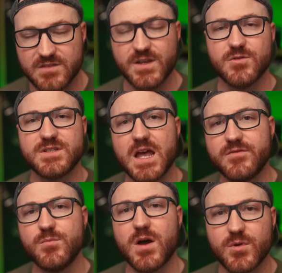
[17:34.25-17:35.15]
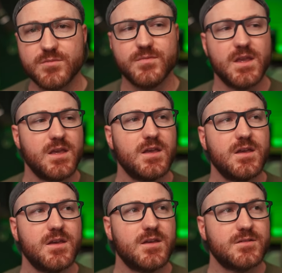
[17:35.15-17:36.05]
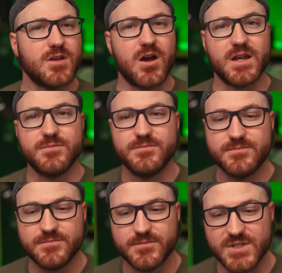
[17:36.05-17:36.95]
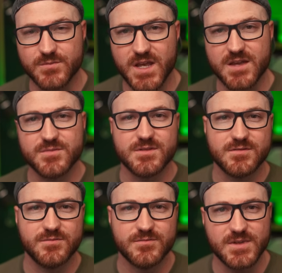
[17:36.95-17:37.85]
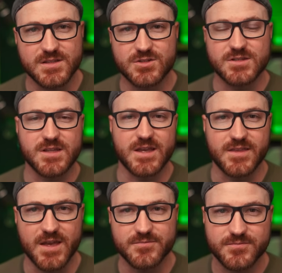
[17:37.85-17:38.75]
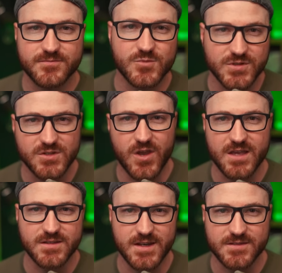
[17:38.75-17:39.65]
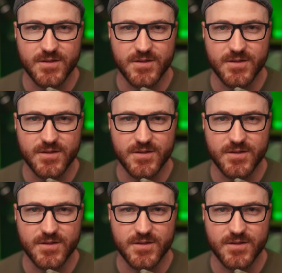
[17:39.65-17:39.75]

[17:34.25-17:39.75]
This video was kind of a bummer. Sorry, sometimes it's just like that. We'll see you guys in the next